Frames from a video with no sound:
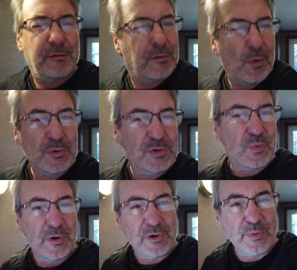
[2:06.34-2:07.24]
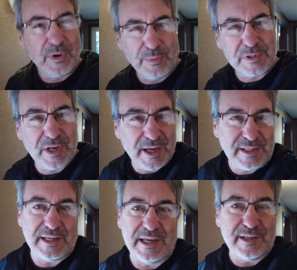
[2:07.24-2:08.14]
Always wondered what it was
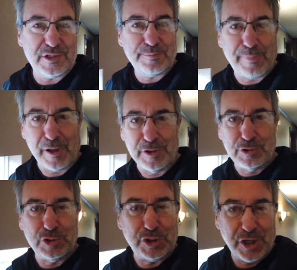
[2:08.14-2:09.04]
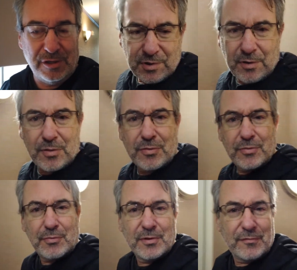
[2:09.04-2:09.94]
like to eat a sponge. Saw
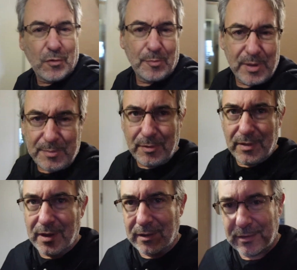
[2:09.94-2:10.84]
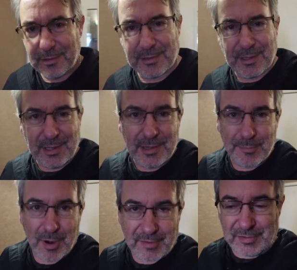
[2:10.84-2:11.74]
three or four people there in the
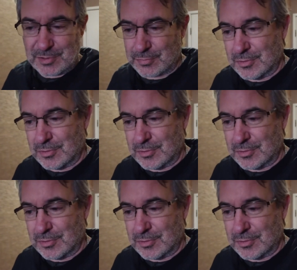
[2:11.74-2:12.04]
breakfast